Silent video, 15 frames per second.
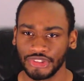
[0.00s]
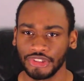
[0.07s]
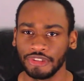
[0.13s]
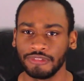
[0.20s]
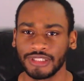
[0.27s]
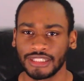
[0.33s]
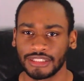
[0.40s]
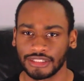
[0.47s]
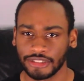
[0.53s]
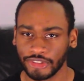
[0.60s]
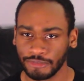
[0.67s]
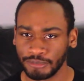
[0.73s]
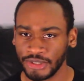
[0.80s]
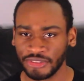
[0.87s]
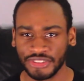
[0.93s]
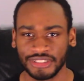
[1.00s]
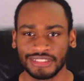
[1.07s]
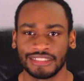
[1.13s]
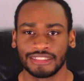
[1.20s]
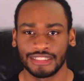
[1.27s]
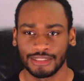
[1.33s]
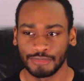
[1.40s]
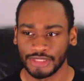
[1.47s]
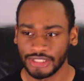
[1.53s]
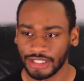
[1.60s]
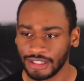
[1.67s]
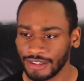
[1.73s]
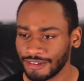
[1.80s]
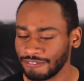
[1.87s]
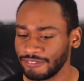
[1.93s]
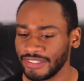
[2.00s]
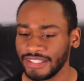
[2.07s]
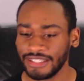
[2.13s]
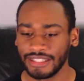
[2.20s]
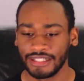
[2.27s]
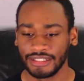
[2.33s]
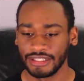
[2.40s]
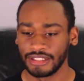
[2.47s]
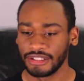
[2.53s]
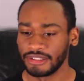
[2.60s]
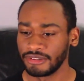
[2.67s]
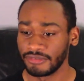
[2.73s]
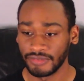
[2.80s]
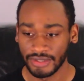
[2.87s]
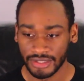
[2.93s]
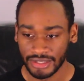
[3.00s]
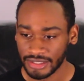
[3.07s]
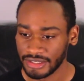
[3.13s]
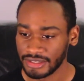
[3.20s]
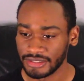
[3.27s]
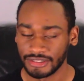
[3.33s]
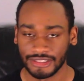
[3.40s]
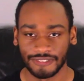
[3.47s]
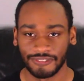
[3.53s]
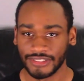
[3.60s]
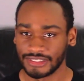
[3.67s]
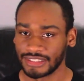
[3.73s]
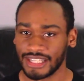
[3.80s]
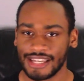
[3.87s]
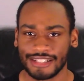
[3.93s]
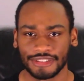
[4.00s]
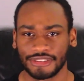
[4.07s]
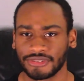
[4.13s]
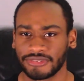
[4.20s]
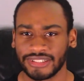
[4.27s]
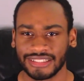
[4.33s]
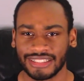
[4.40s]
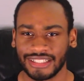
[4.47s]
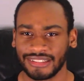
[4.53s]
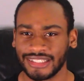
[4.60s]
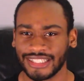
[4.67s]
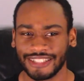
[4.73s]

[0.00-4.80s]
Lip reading: to with the slow motion and cinematography and the sophisticated storytelling.